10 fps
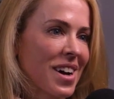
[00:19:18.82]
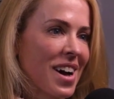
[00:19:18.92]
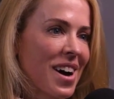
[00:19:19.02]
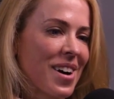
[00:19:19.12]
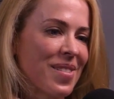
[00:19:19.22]

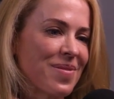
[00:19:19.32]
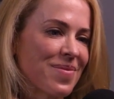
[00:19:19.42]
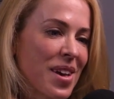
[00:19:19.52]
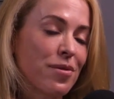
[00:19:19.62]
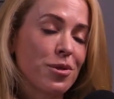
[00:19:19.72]
um,
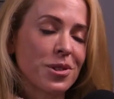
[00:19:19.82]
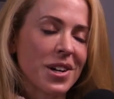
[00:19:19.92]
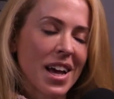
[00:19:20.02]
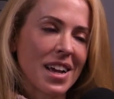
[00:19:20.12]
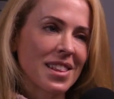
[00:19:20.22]
if you
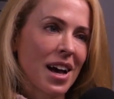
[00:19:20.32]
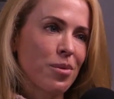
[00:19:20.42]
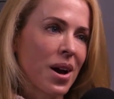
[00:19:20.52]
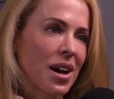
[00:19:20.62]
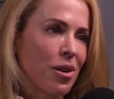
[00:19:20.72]
look at it that
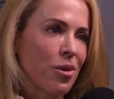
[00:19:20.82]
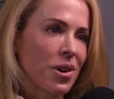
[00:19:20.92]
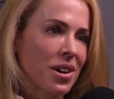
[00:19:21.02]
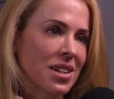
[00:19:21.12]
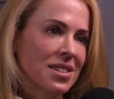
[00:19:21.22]
way,
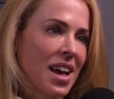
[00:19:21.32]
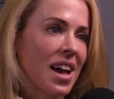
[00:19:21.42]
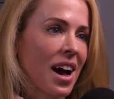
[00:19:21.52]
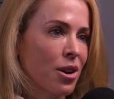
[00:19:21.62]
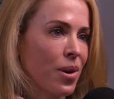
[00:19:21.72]
or it's, hey,
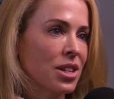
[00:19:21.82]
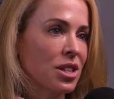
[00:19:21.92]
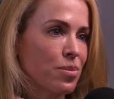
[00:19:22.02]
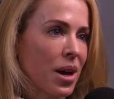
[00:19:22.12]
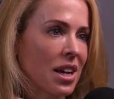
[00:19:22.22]
how do I
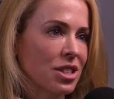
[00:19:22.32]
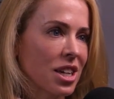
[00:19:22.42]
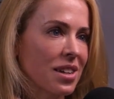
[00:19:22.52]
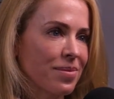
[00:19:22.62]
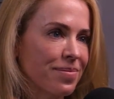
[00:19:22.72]
just manage
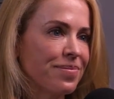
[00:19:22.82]
it?